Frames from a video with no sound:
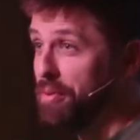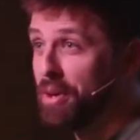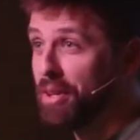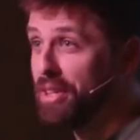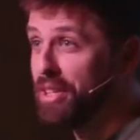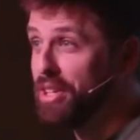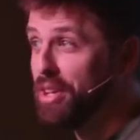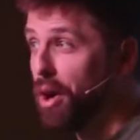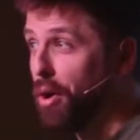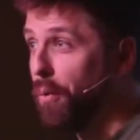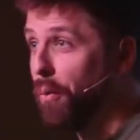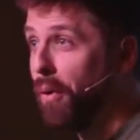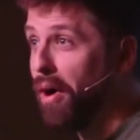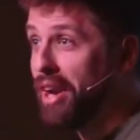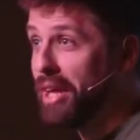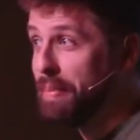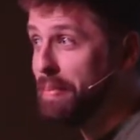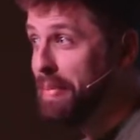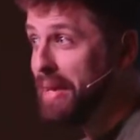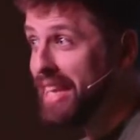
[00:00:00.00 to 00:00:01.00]
really know
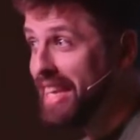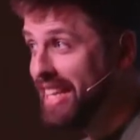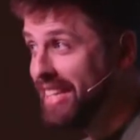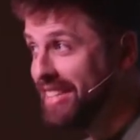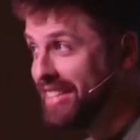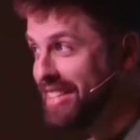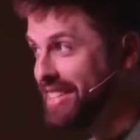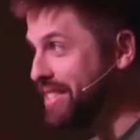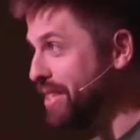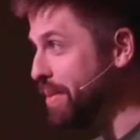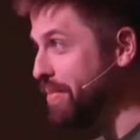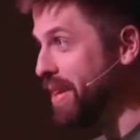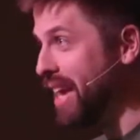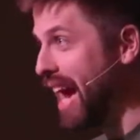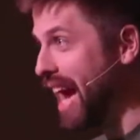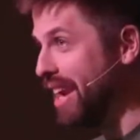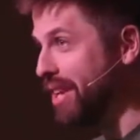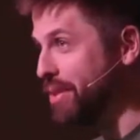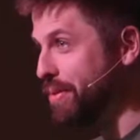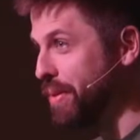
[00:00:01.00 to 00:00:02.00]
what it means, to be
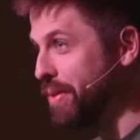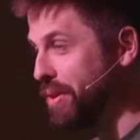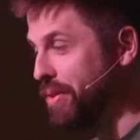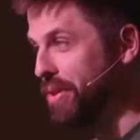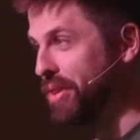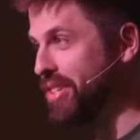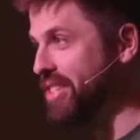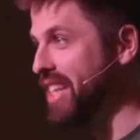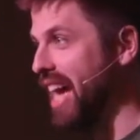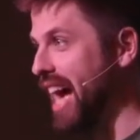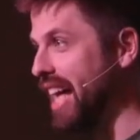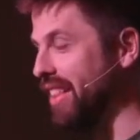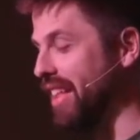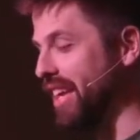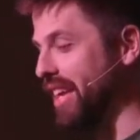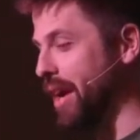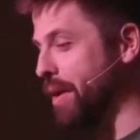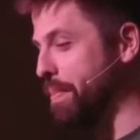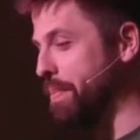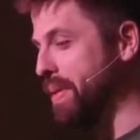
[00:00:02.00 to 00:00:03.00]
honest with you. There's not,
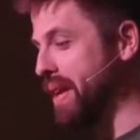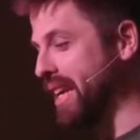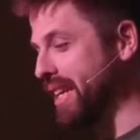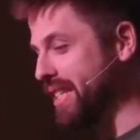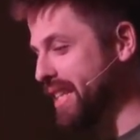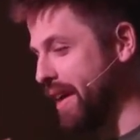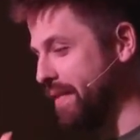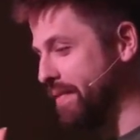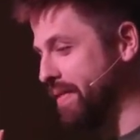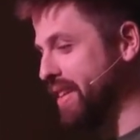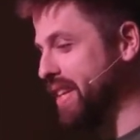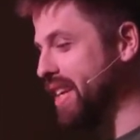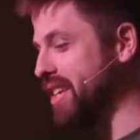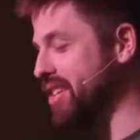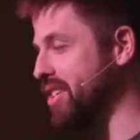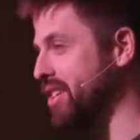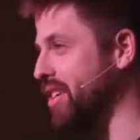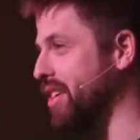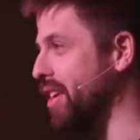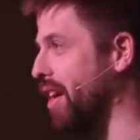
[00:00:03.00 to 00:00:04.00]
like, a big
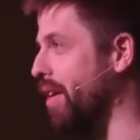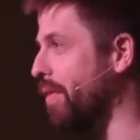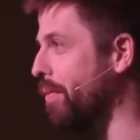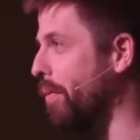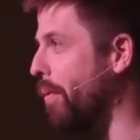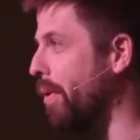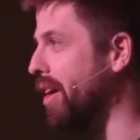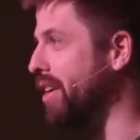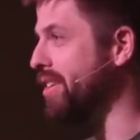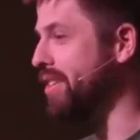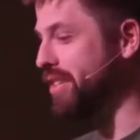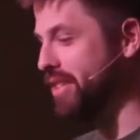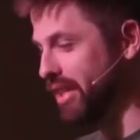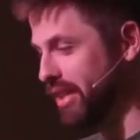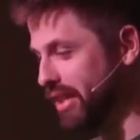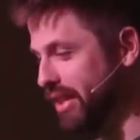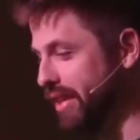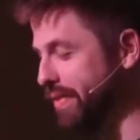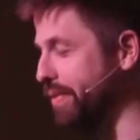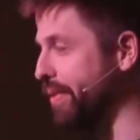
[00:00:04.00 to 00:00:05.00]
definition of what
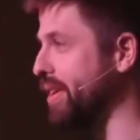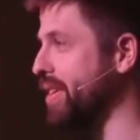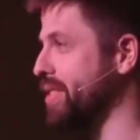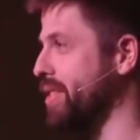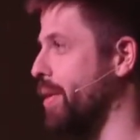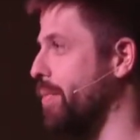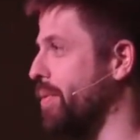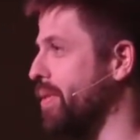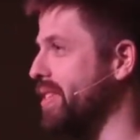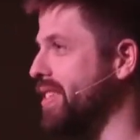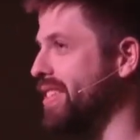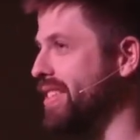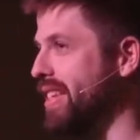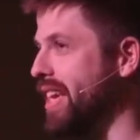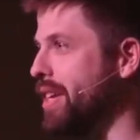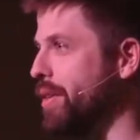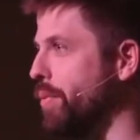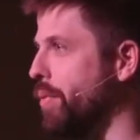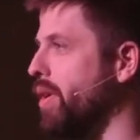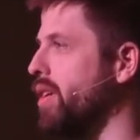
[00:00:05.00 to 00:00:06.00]
delivering someone to
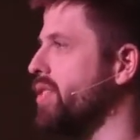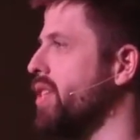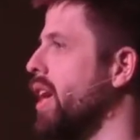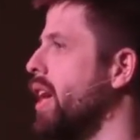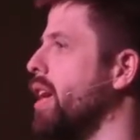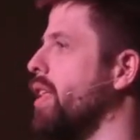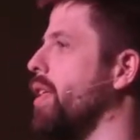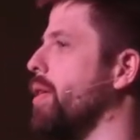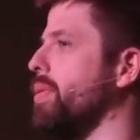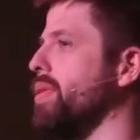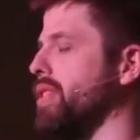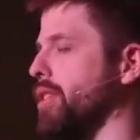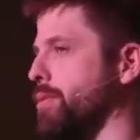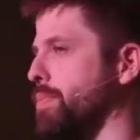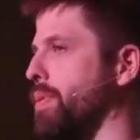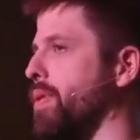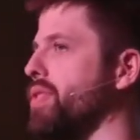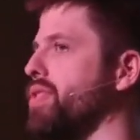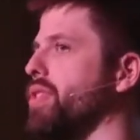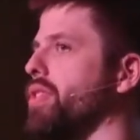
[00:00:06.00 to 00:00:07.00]
Satan was. There was this
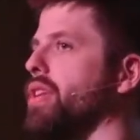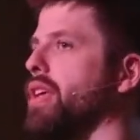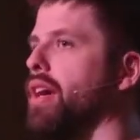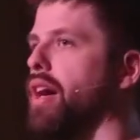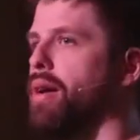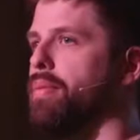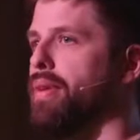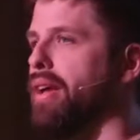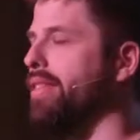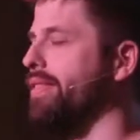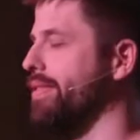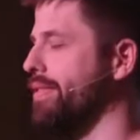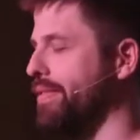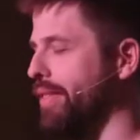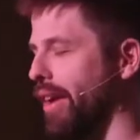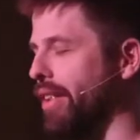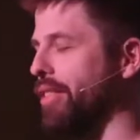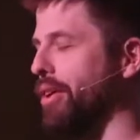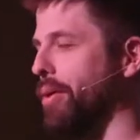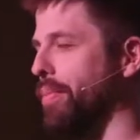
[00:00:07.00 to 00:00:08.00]
person, a
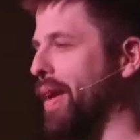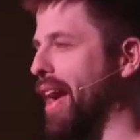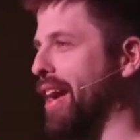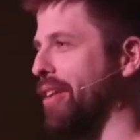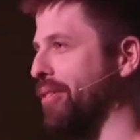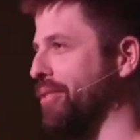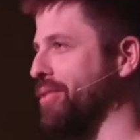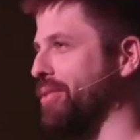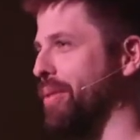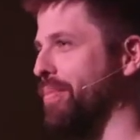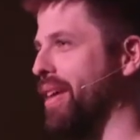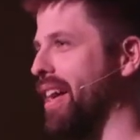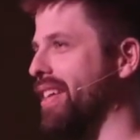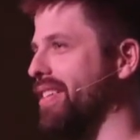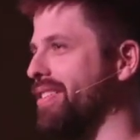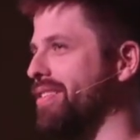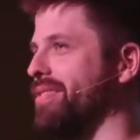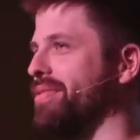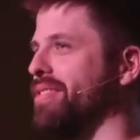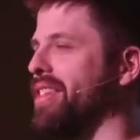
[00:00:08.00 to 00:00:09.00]
little background, so I'm
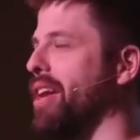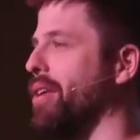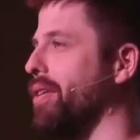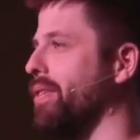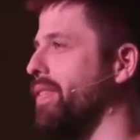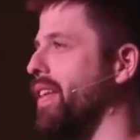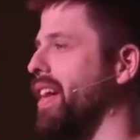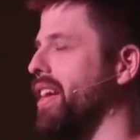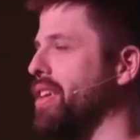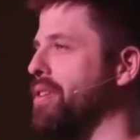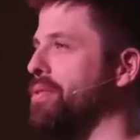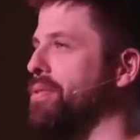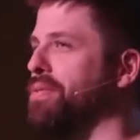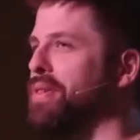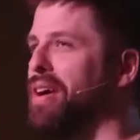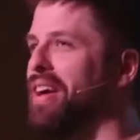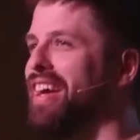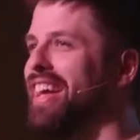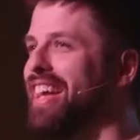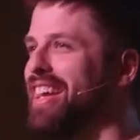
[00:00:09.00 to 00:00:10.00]
not terrifying you
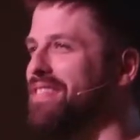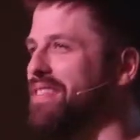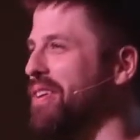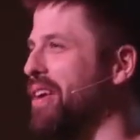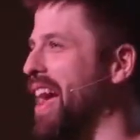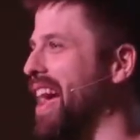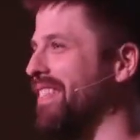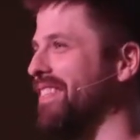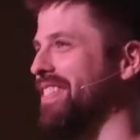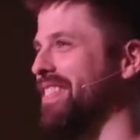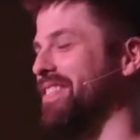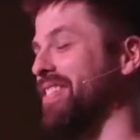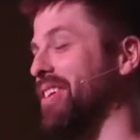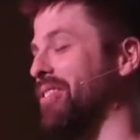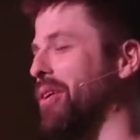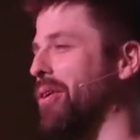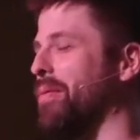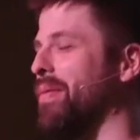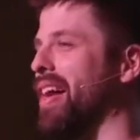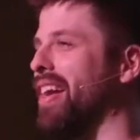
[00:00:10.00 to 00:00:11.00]
if you
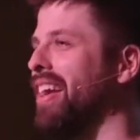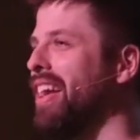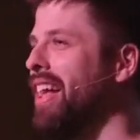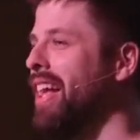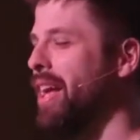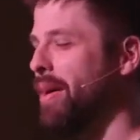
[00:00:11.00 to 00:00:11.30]
don't know about it.